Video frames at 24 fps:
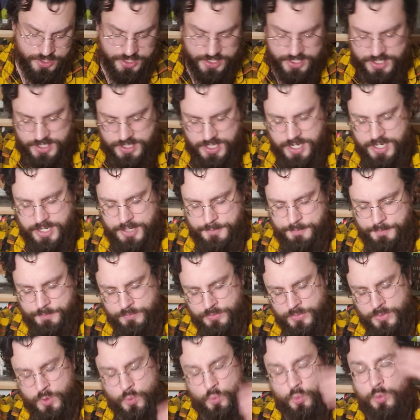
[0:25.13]
The second
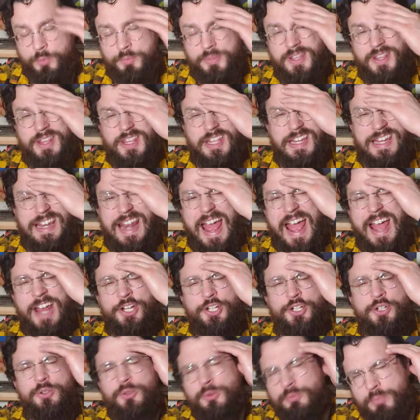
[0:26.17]
will be the
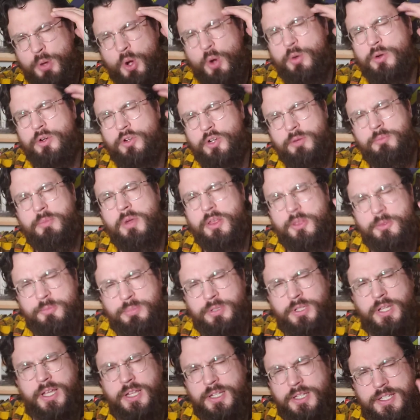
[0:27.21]
National Poetry Month
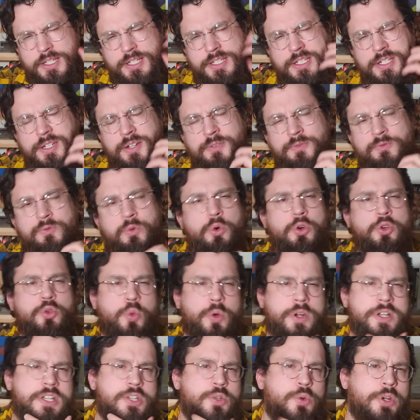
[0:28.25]
playlist for
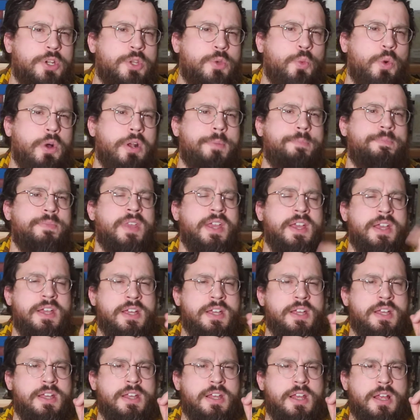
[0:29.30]
2021,
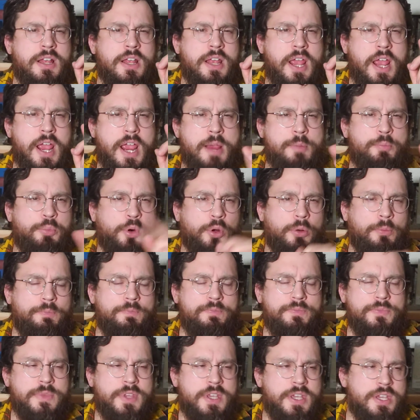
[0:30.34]
April
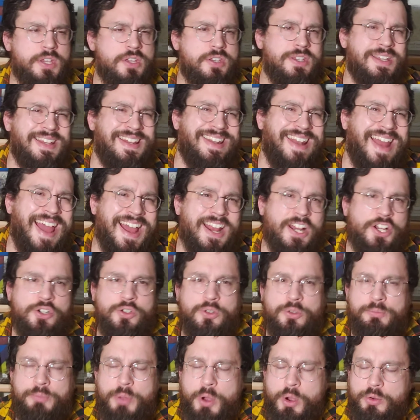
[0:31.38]
is
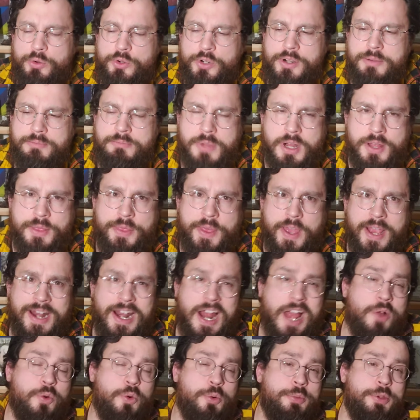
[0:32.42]
National Poetry Month, and
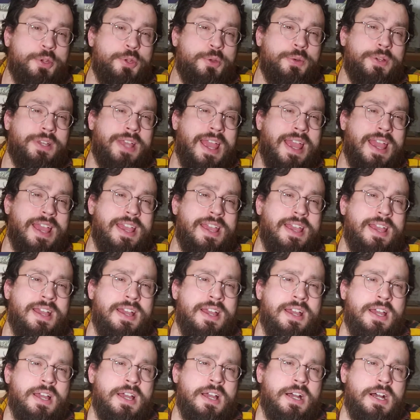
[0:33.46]
I will be doing a
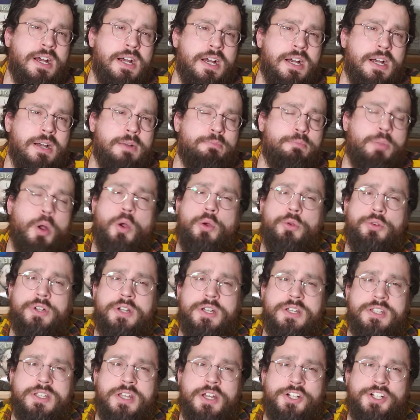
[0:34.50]
uh, poetry
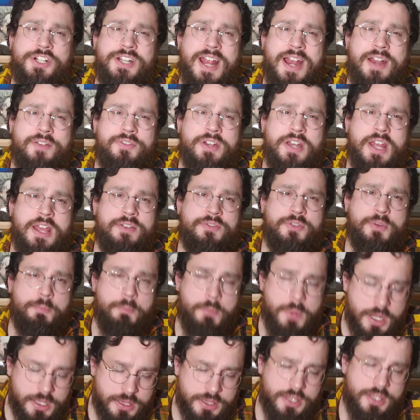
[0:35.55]
discussion every day of the
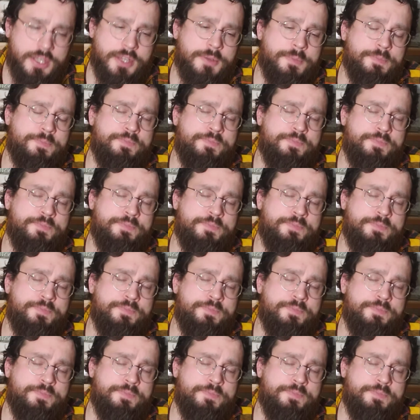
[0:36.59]
month,